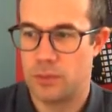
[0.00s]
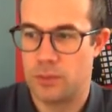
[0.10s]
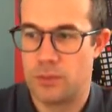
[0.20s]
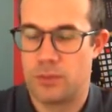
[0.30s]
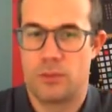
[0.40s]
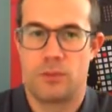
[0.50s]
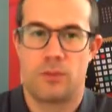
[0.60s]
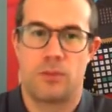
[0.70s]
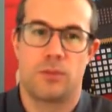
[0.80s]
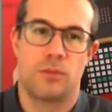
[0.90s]

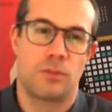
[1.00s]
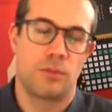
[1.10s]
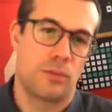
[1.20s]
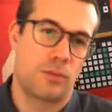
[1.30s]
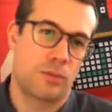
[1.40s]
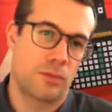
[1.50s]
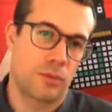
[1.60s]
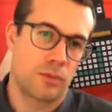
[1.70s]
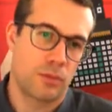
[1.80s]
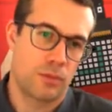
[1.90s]

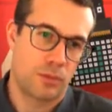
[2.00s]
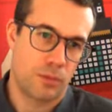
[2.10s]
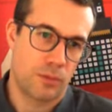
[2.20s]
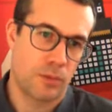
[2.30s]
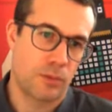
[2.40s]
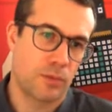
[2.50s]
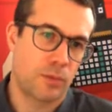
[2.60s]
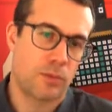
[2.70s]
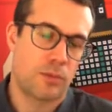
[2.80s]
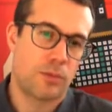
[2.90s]

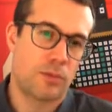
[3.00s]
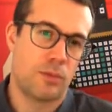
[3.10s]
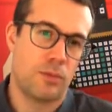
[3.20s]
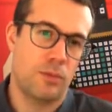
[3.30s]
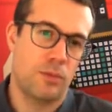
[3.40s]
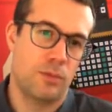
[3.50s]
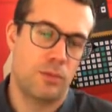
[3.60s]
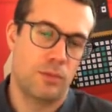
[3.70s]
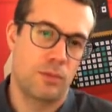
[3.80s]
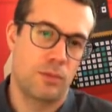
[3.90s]

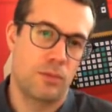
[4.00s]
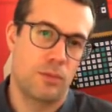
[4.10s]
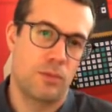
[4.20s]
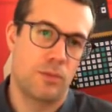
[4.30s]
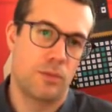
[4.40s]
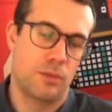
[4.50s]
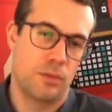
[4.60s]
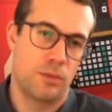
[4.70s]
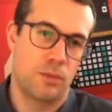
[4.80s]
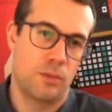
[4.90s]

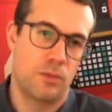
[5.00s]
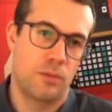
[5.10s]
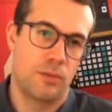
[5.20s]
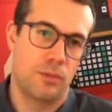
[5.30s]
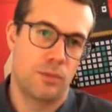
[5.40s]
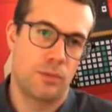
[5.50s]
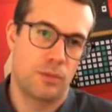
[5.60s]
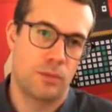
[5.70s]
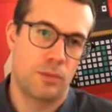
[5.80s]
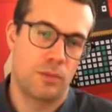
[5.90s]

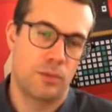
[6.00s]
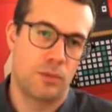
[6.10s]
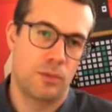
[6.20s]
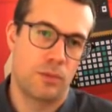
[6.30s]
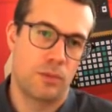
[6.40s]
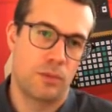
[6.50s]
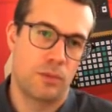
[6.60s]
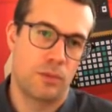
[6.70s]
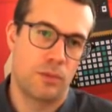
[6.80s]
No words are spoken by the person on screen.